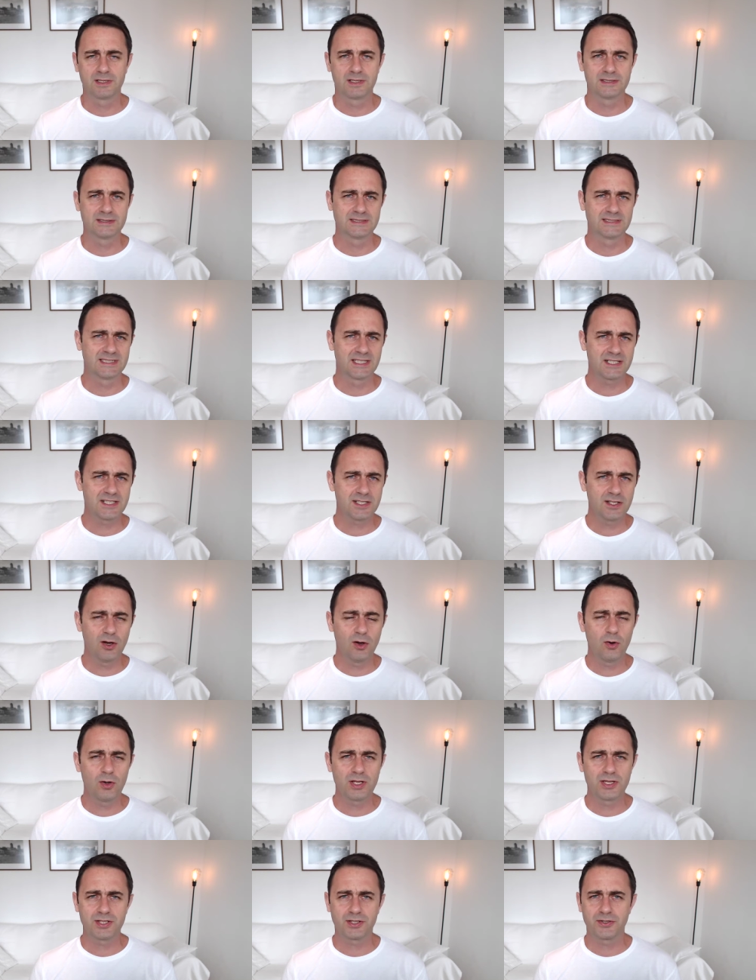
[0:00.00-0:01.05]
Uh, there's
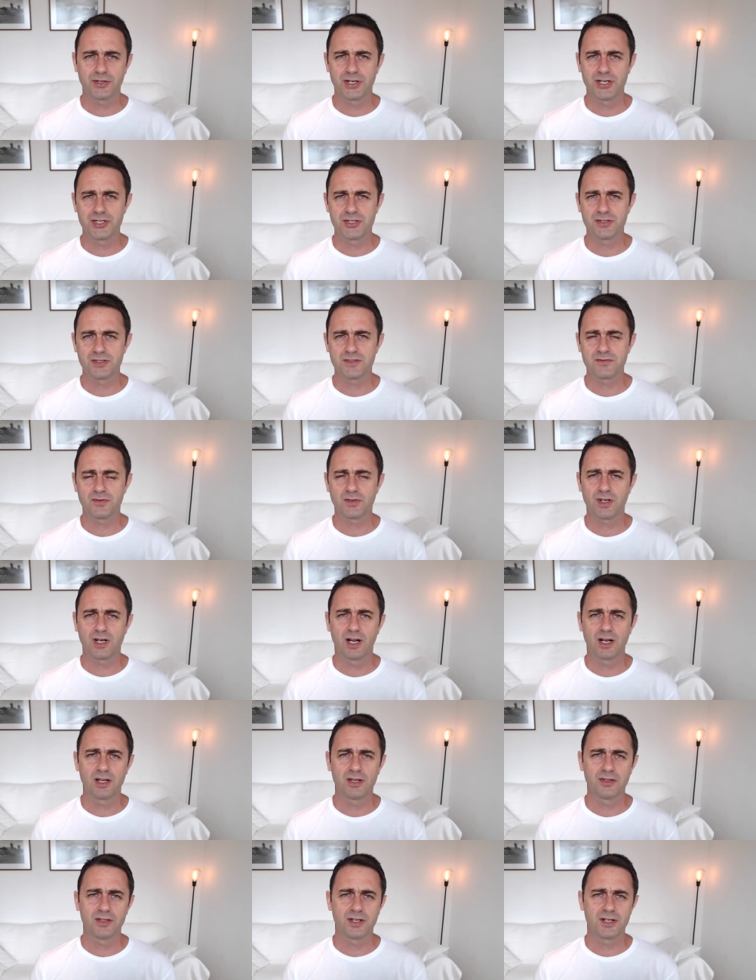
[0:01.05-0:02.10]
no integrations for
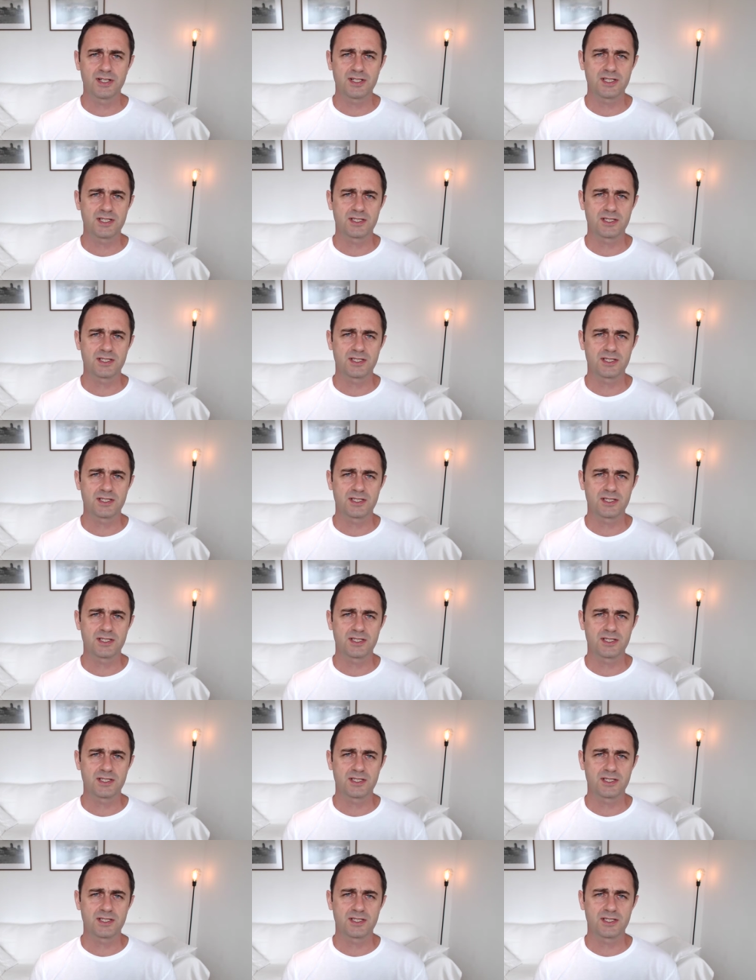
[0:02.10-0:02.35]
calendars.